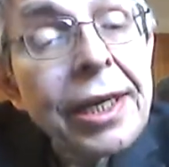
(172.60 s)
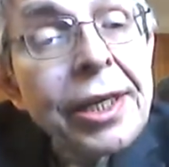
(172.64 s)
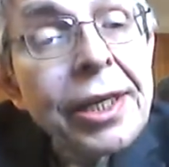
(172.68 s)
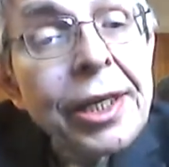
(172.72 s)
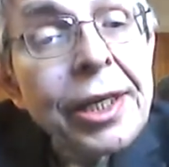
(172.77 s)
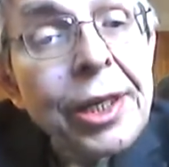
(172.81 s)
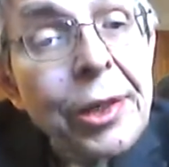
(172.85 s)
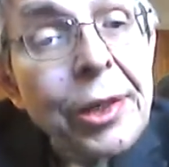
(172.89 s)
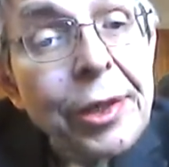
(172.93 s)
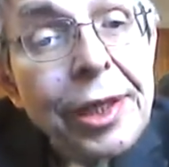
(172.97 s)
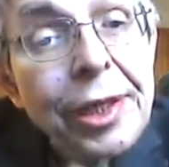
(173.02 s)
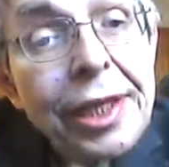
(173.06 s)

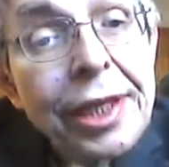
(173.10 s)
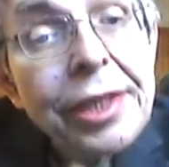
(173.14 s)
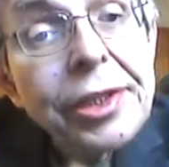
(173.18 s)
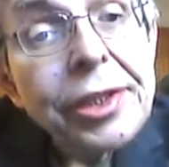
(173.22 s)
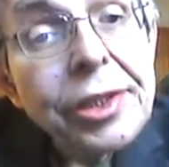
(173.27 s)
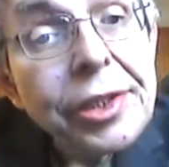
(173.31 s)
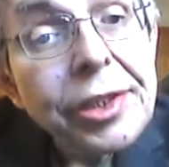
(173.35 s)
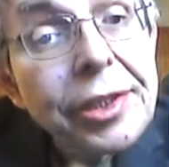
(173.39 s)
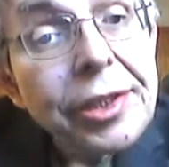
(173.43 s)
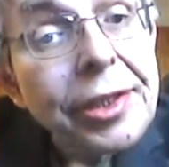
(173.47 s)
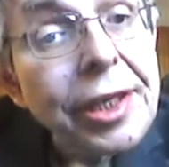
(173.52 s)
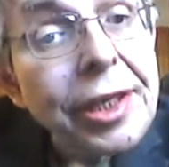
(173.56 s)
you're not
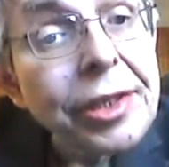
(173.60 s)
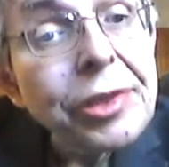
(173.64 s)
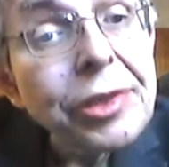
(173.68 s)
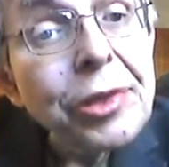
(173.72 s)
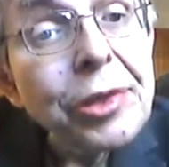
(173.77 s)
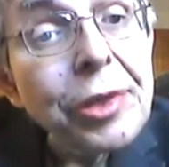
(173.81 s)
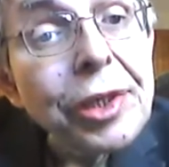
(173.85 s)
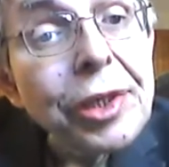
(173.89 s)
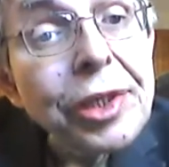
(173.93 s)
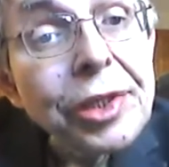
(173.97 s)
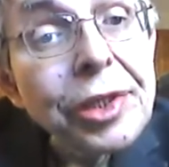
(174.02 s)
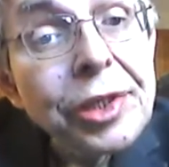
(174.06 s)

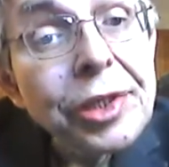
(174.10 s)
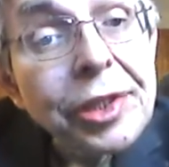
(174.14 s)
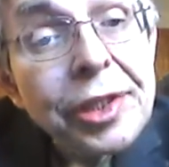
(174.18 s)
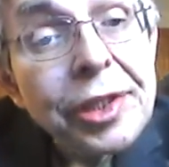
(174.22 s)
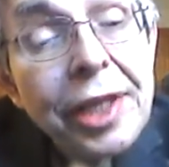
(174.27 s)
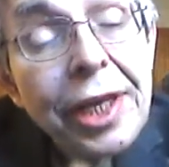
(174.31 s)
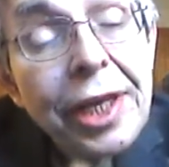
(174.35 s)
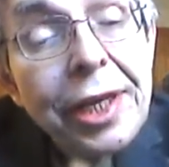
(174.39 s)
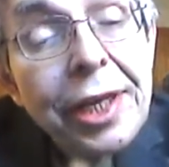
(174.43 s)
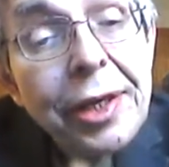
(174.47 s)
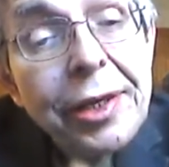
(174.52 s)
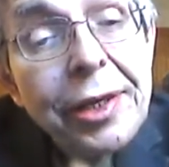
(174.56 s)
necessarily
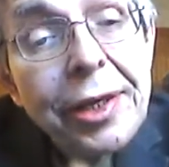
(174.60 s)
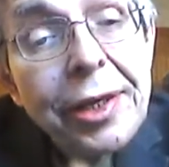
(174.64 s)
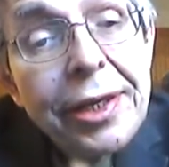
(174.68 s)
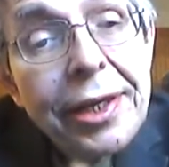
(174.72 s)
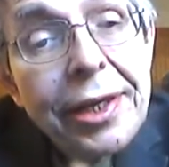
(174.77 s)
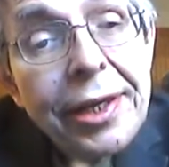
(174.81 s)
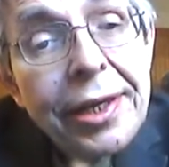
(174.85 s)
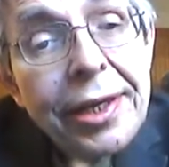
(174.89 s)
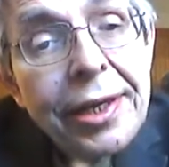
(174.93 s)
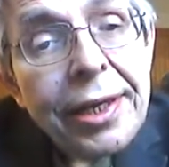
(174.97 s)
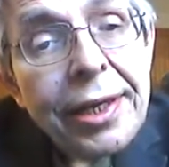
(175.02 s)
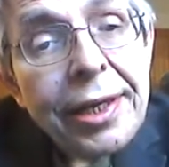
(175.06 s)
stuck
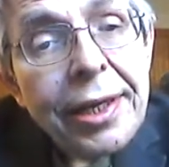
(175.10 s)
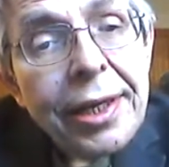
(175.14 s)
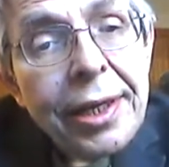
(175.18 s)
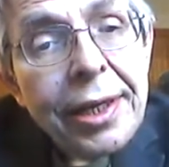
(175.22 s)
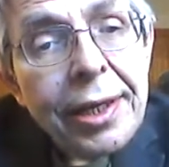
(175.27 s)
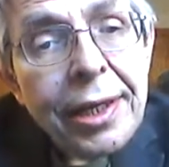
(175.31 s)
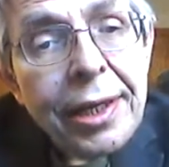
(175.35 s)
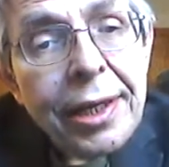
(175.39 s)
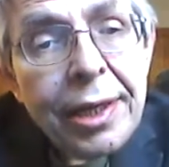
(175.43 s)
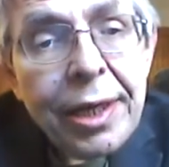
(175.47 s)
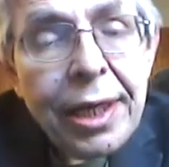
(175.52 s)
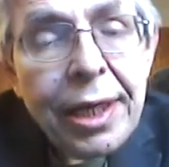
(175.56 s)

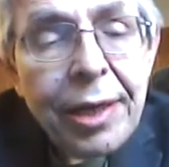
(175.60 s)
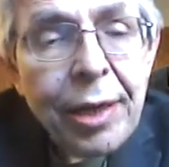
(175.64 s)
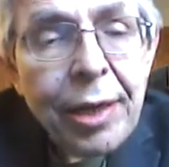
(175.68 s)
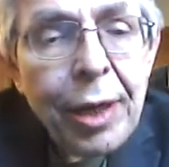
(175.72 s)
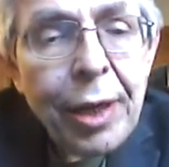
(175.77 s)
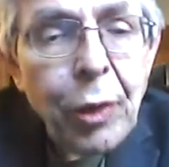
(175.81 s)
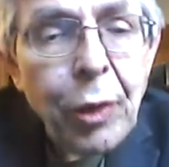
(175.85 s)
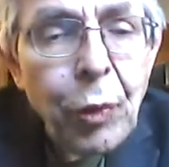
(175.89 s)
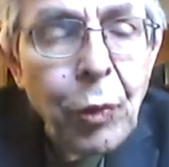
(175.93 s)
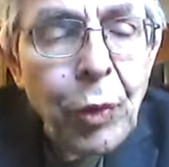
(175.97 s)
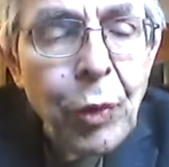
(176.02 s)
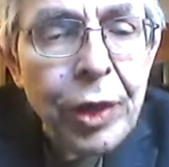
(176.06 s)

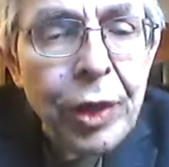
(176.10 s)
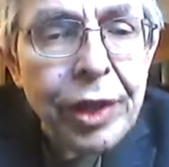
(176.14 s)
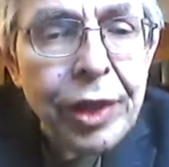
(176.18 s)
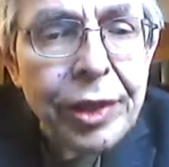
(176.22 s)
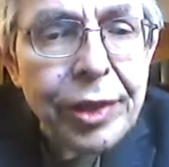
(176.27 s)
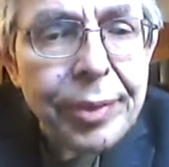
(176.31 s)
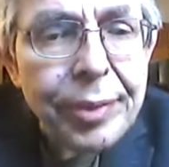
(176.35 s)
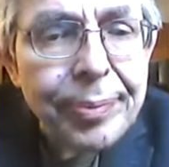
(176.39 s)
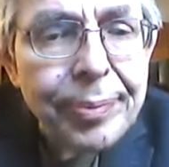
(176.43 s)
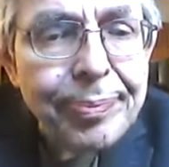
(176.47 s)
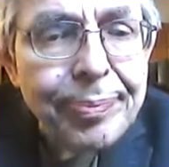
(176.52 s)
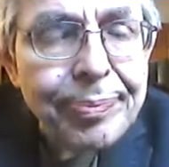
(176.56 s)
with
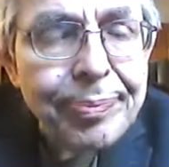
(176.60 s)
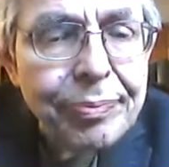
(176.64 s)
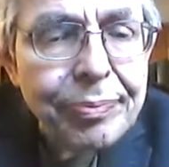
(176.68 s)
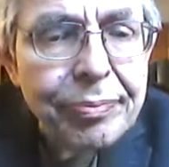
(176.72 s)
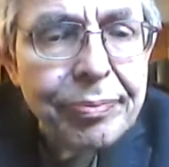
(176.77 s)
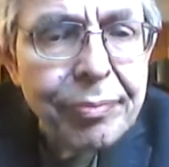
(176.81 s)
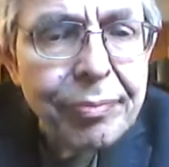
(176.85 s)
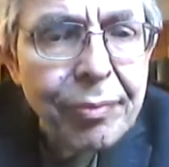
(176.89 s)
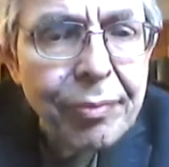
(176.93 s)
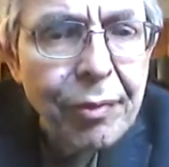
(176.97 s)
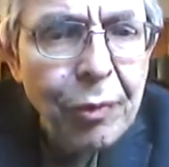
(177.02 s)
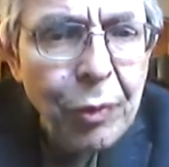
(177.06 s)

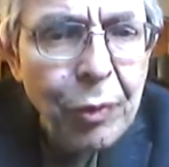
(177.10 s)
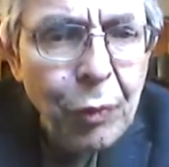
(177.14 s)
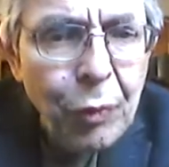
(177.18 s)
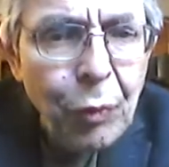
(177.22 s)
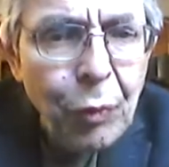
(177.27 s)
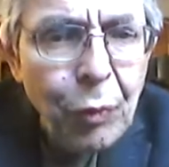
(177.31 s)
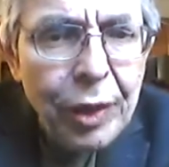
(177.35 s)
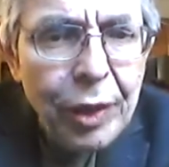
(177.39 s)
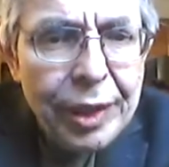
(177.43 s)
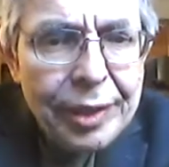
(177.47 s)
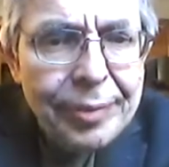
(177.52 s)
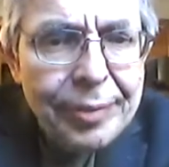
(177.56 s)

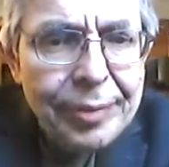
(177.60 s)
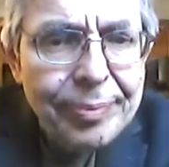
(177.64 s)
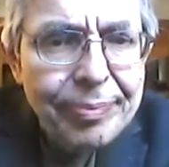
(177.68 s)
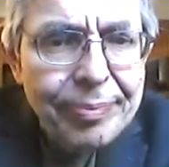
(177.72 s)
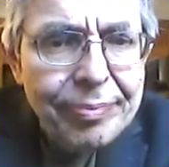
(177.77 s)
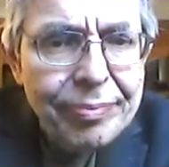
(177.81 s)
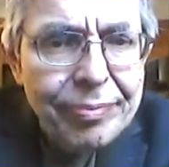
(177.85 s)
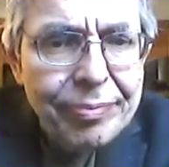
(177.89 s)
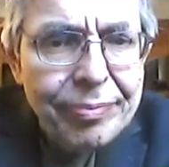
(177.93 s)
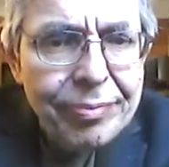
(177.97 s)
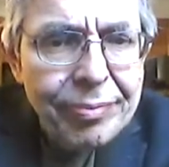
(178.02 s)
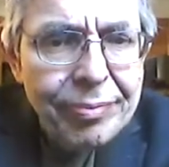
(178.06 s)
what
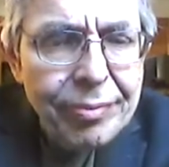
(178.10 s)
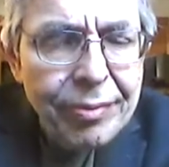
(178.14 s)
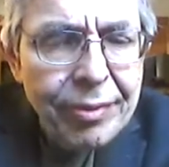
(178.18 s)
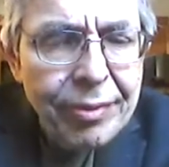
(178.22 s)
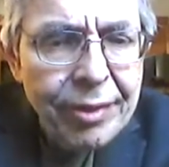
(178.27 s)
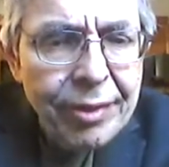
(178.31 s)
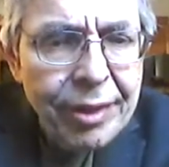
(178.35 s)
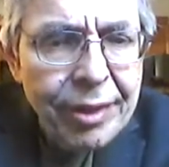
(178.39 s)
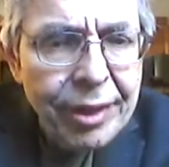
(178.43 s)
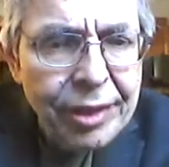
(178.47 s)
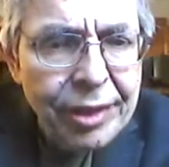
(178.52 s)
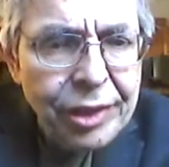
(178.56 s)

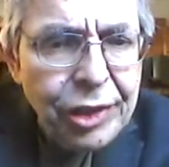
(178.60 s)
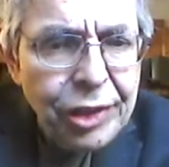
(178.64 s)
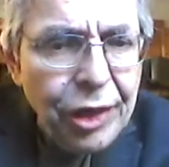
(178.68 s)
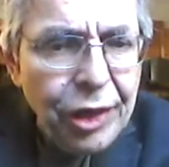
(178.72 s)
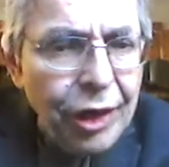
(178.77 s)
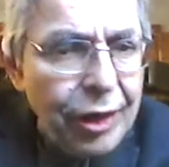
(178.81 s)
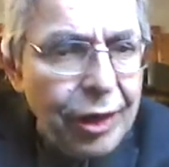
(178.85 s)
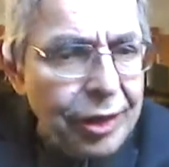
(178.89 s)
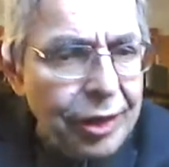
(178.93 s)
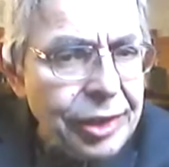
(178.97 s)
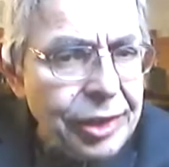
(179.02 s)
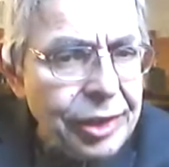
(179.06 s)
the
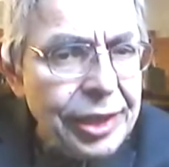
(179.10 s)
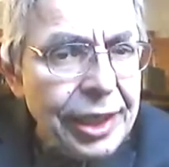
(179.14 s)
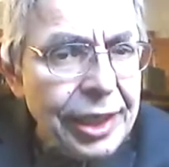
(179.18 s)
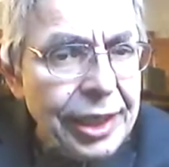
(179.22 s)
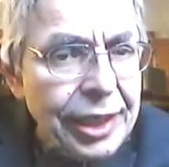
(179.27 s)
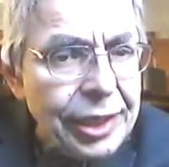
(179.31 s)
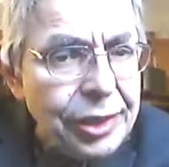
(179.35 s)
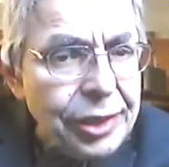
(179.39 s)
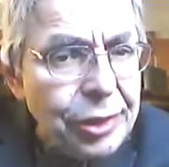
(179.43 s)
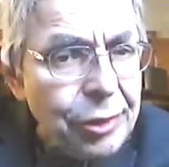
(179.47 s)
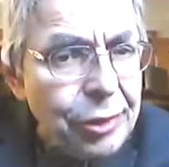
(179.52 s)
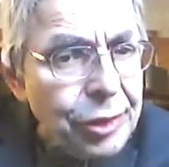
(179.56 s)
chart
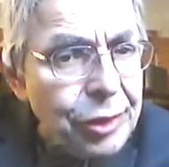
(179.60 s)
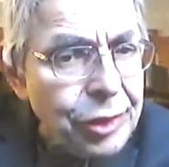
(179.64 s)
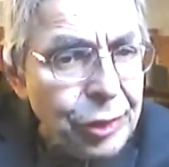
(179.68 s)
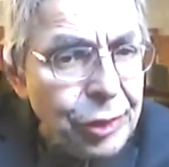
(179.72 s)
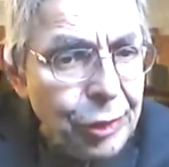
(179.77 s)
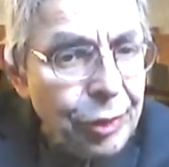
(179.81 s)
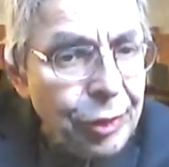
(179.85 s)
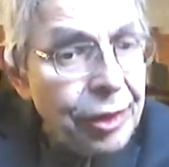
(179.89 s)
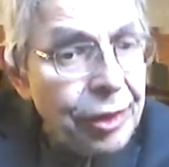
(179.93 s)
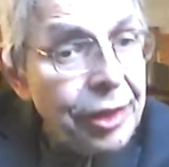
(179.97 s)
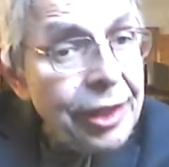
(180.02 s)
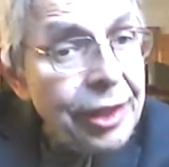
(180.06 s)
says. There are
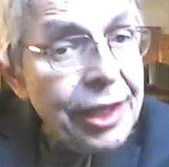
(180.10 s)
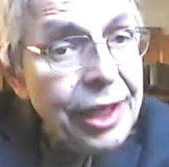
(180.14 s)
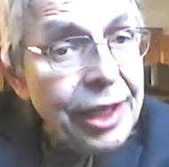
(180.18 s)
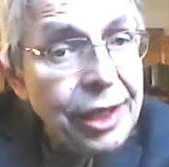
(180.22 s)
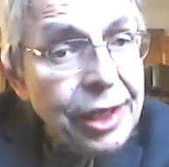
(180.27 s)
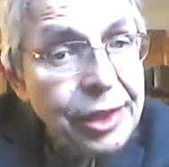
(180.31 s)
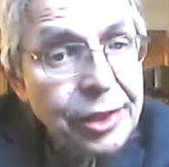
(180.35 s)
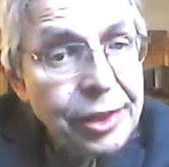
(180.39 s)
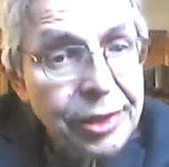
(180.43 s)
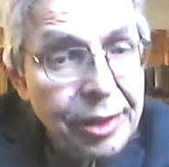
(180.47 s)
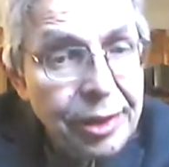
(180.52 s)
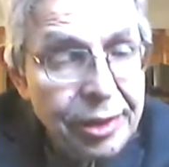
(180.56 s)
certain
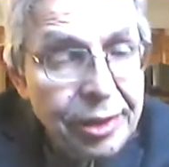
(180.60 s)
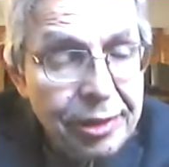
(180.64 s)
things